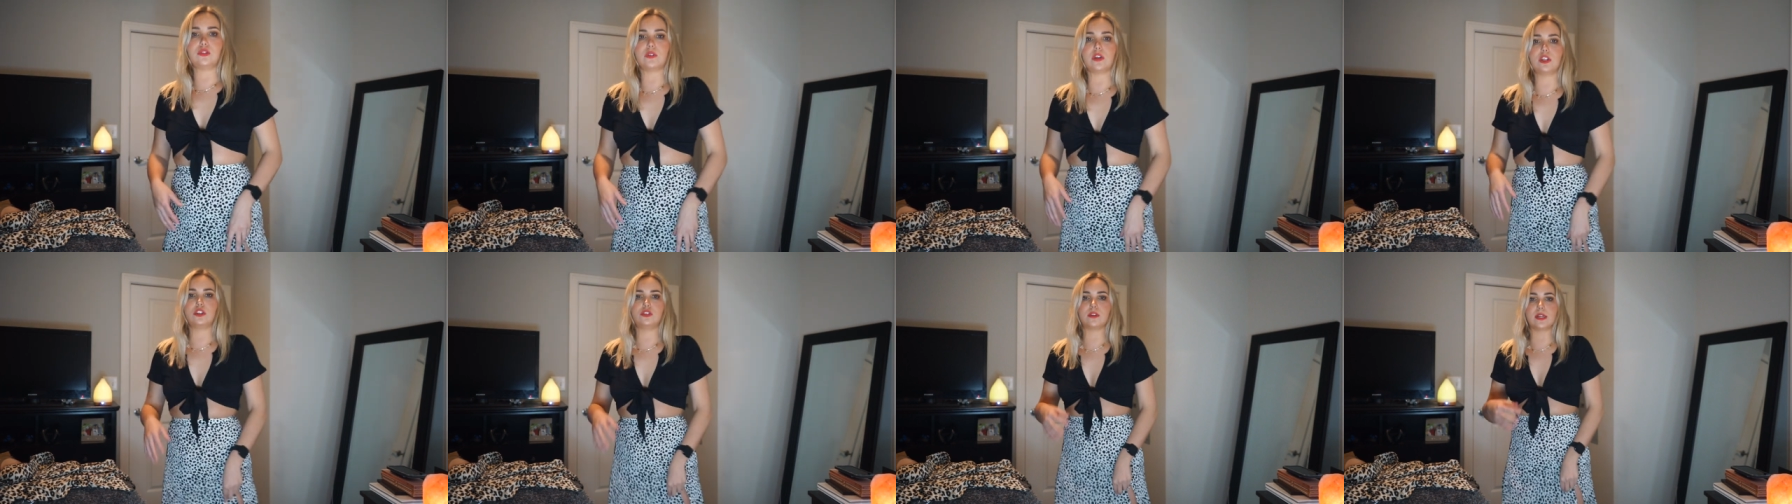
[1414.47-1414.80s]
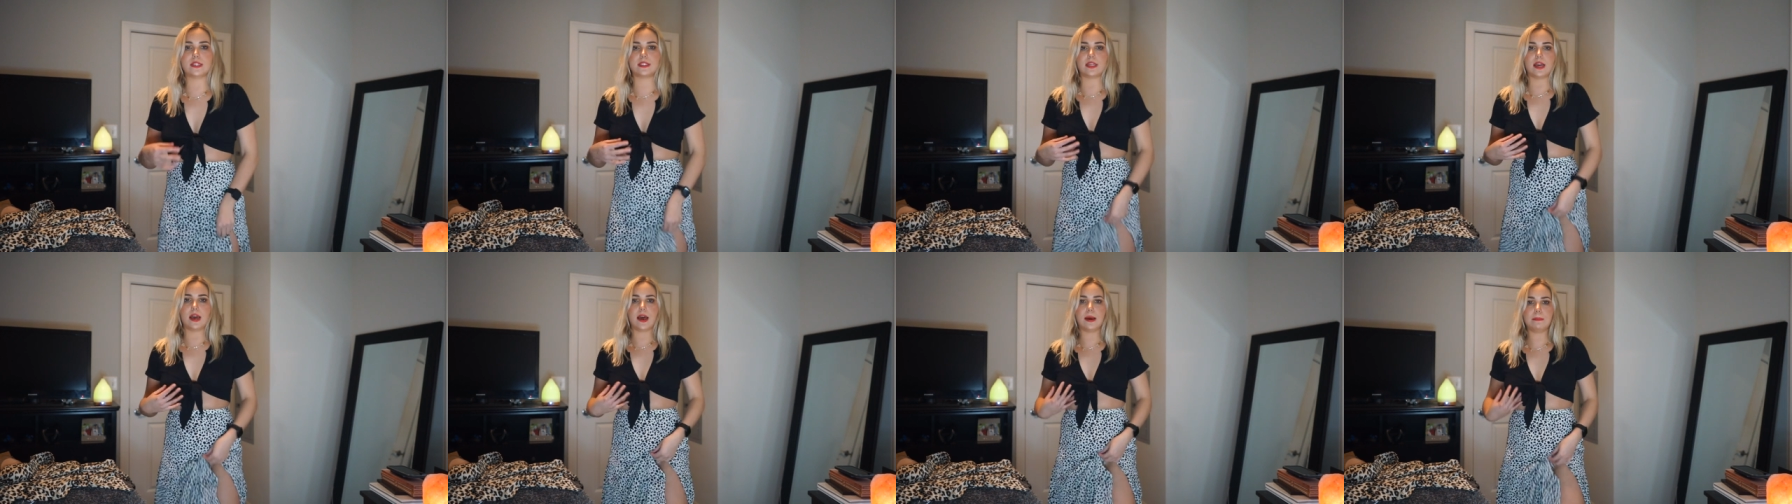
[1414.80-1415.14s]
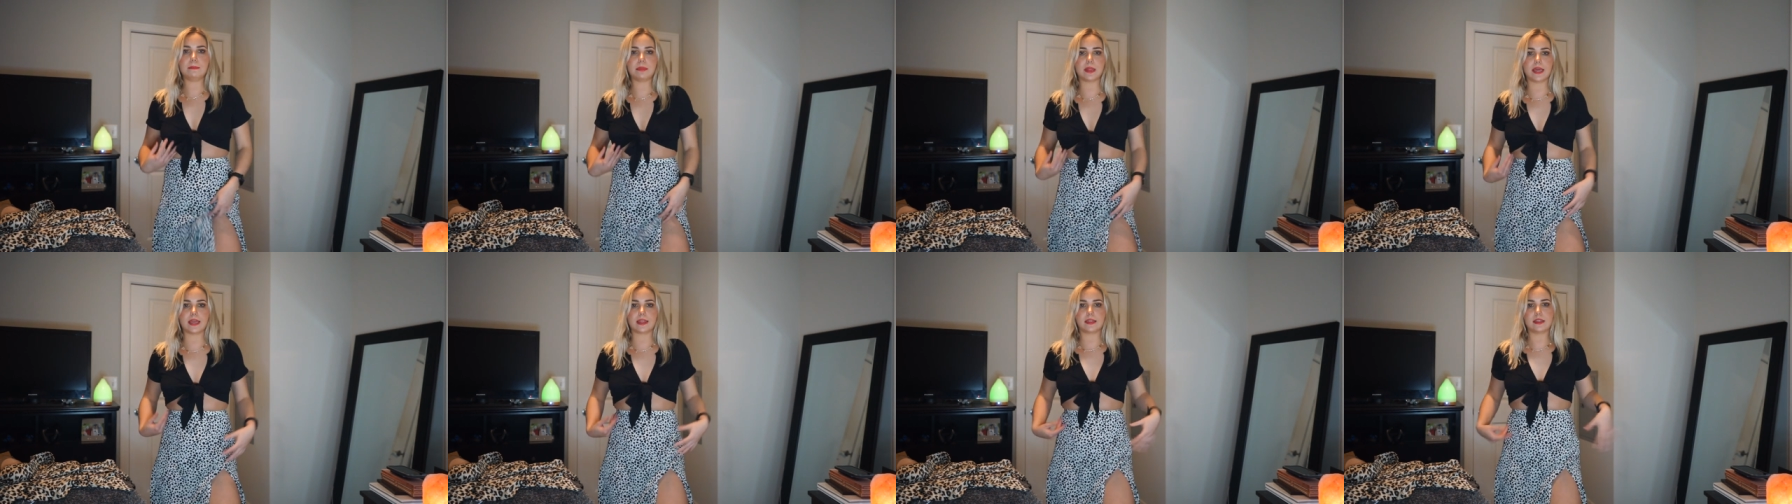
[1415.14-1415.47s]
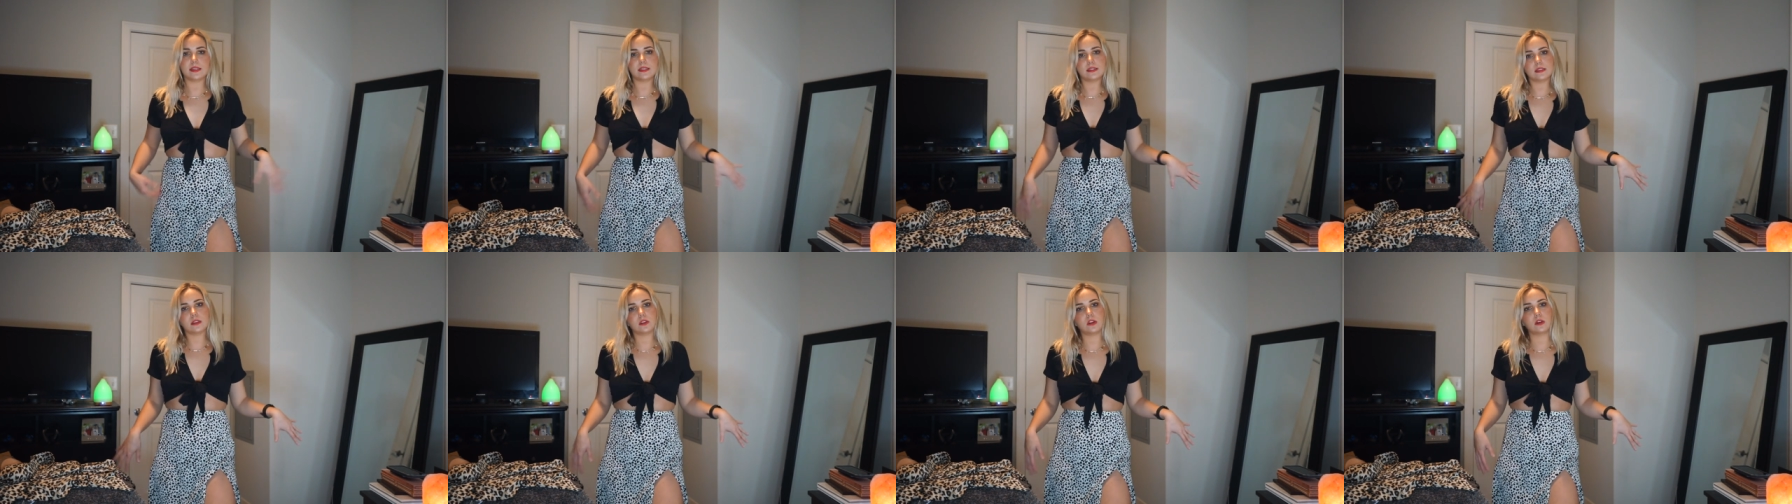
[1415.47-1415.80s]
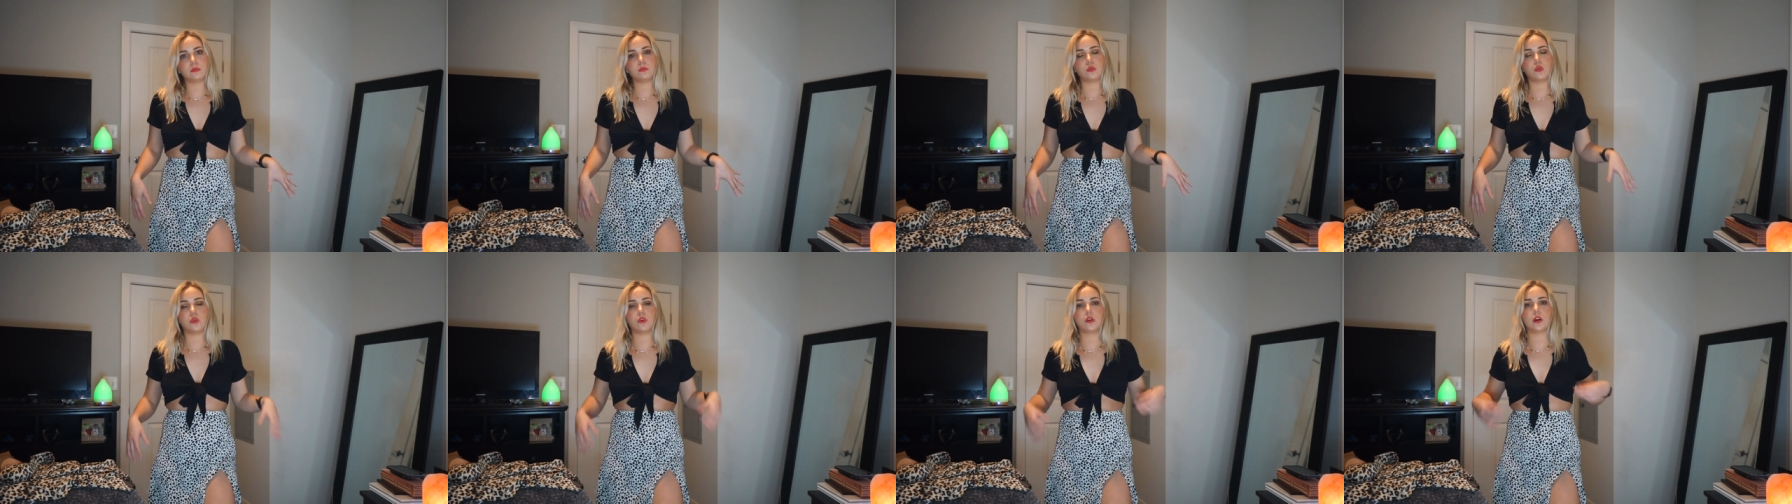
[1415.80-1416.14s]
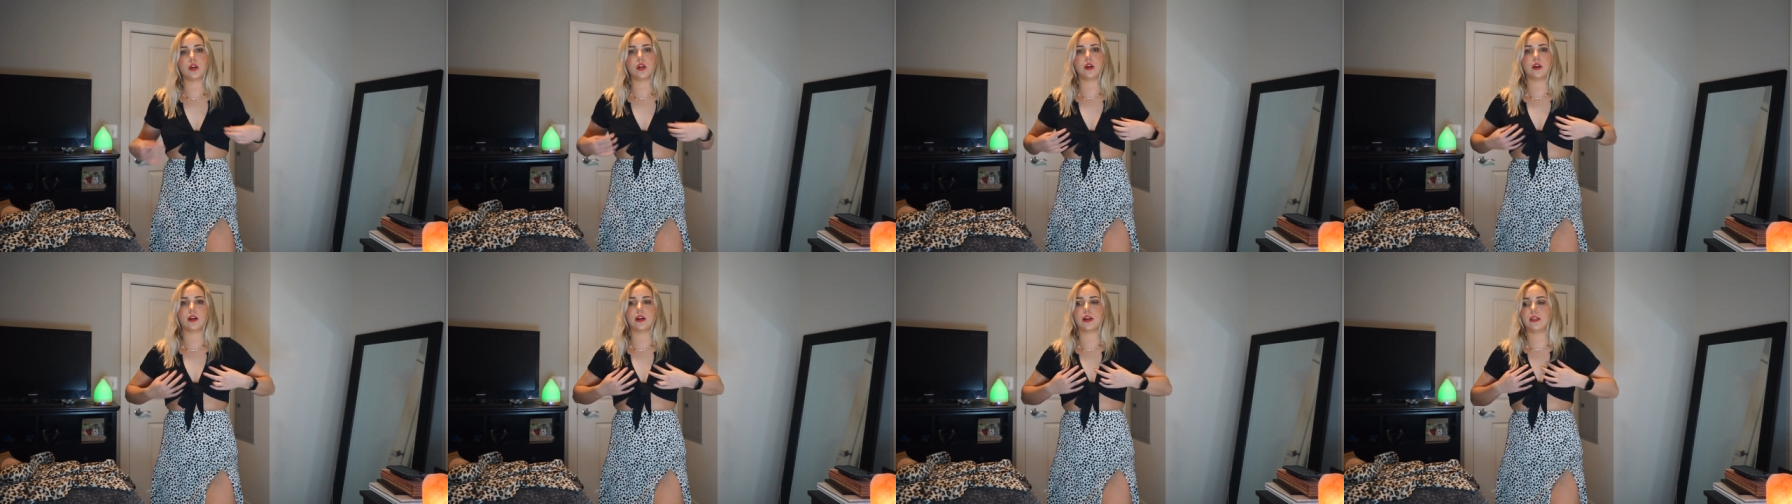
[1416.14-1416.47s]
You could dress it up like this a little
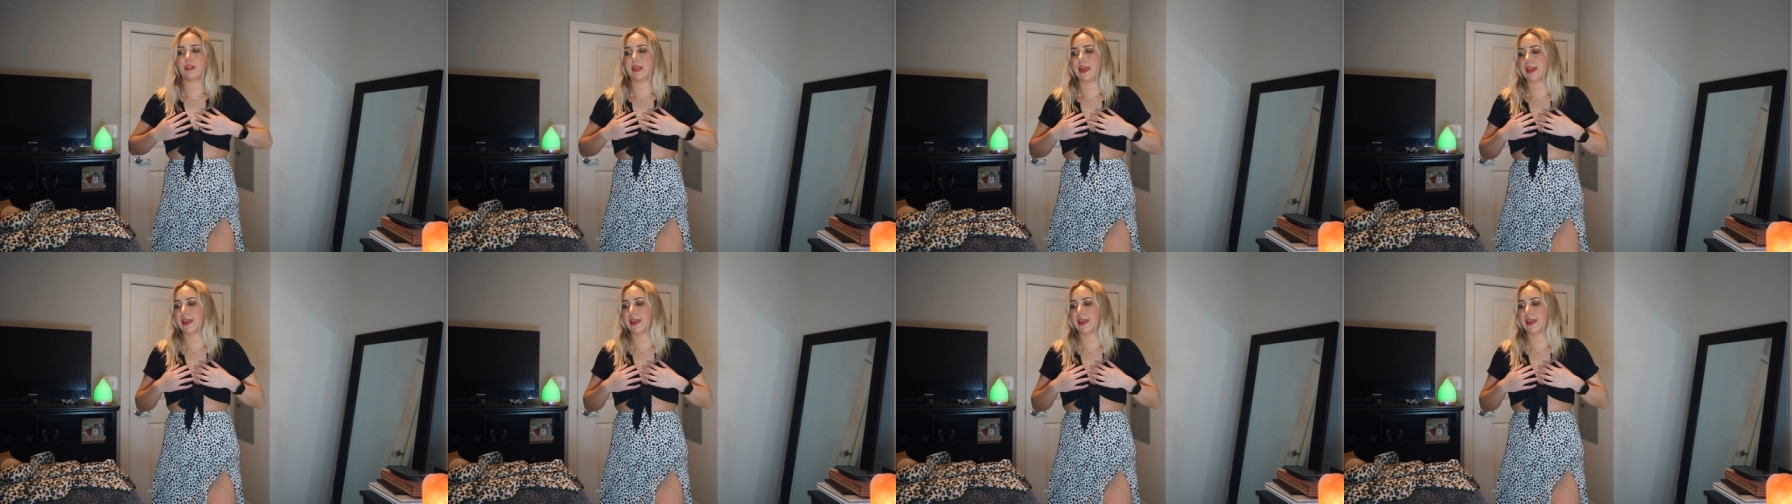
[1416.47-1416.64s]
more or